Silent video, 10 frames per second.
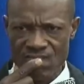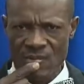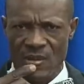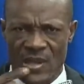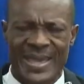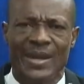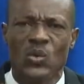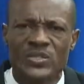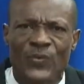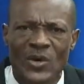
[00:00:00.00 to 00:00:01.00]
He can
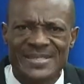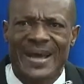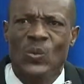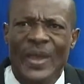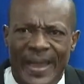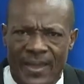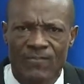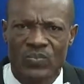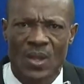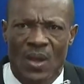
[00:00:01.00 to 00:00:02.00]
lose votes that way.
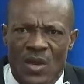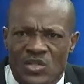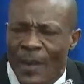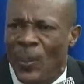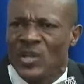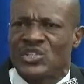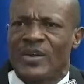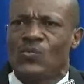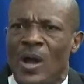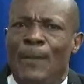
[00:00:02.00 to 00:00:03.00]
So a
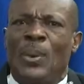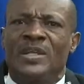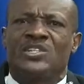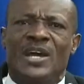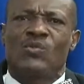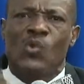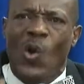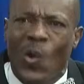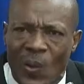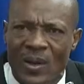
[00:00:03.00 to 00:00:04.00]
politician
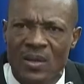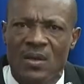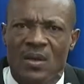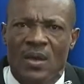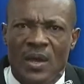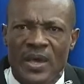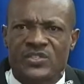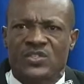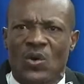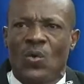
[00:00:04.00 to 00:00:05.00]
role is
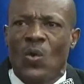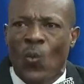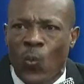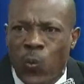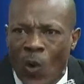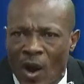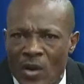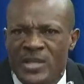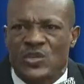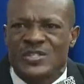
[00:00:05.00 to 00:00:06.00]
to work,
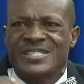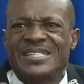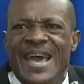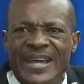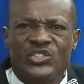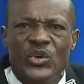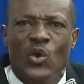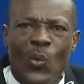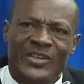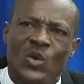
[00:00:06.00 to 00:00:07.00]
is to say to you
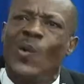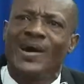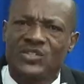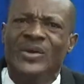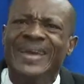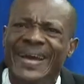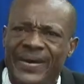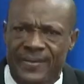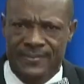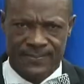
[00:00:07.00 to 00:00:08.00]
what you want to
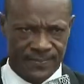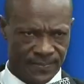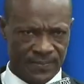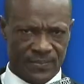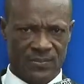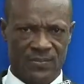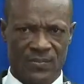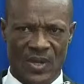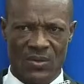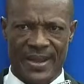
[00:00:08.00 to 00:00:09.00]
hear.
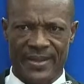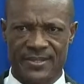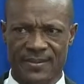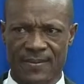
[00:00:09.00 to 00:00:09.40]
All right?